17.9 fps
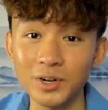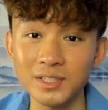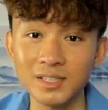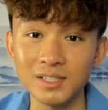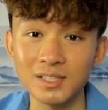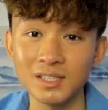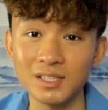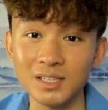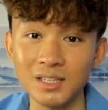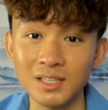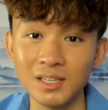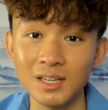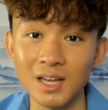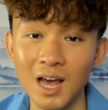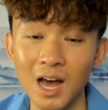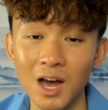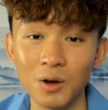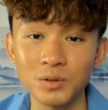to see
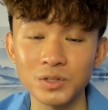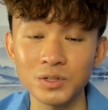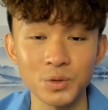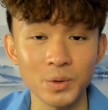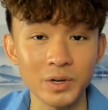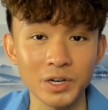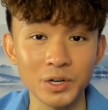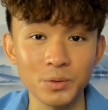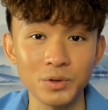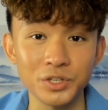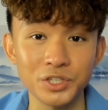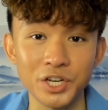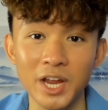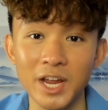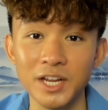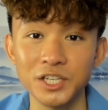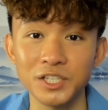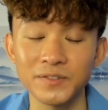how Twitter will
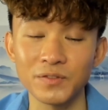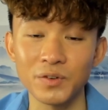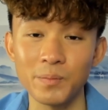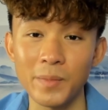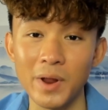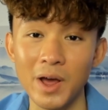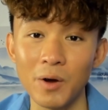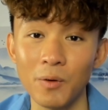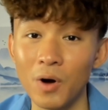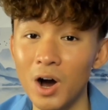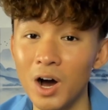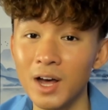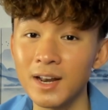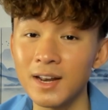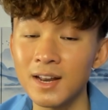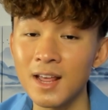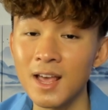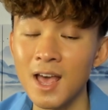change from now
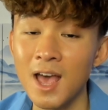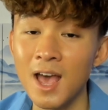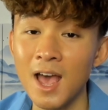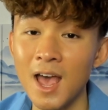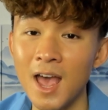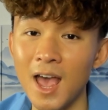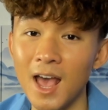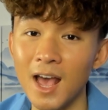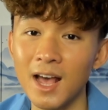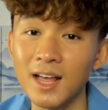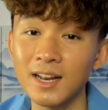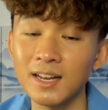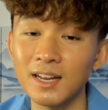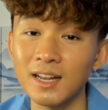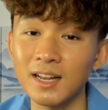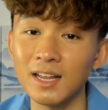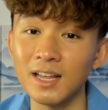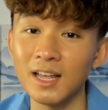on.
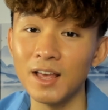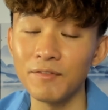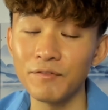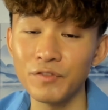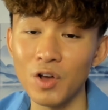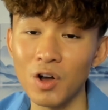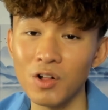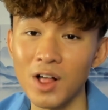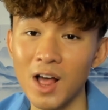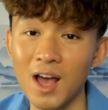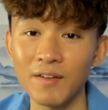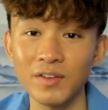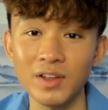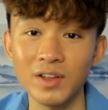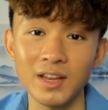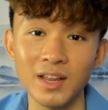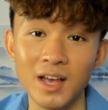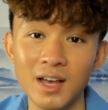And if y'all
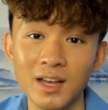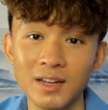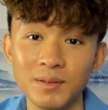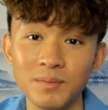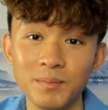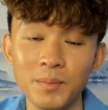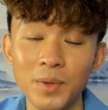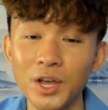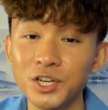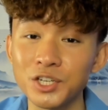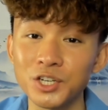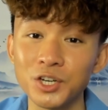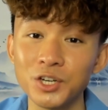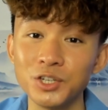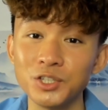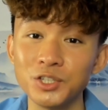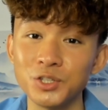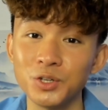haven't yet, make
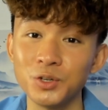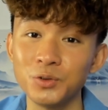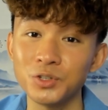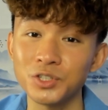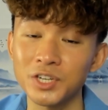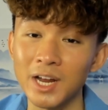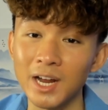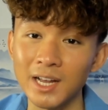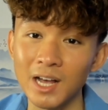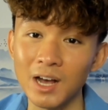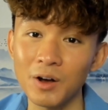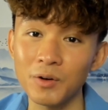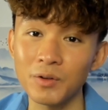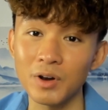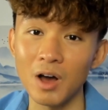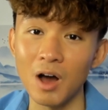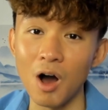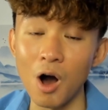sure to check
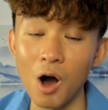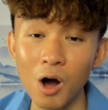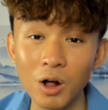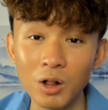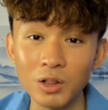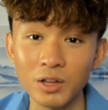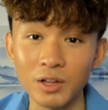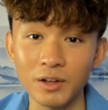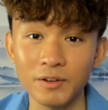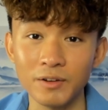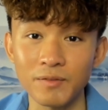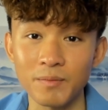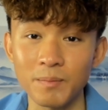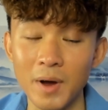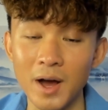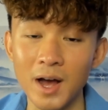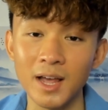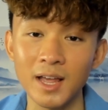out all of
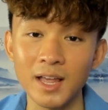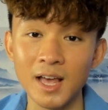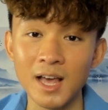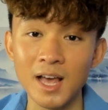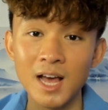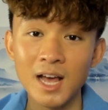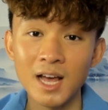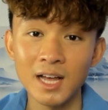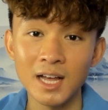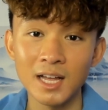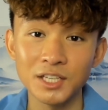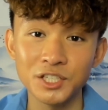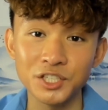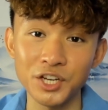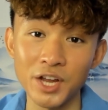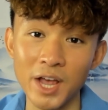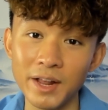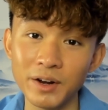my
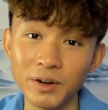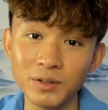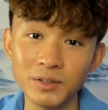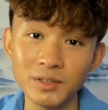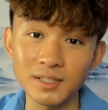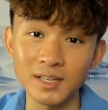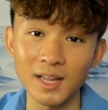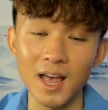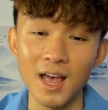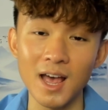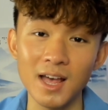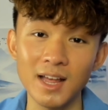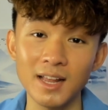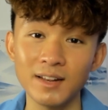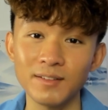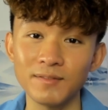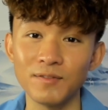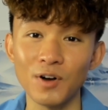channels
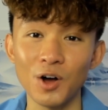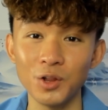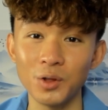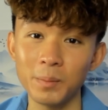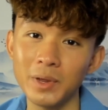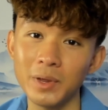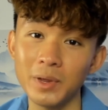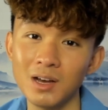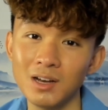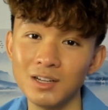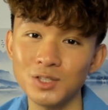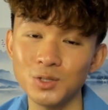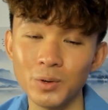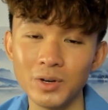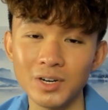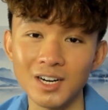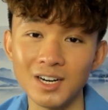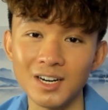and follow me on
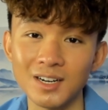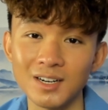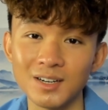Twitter.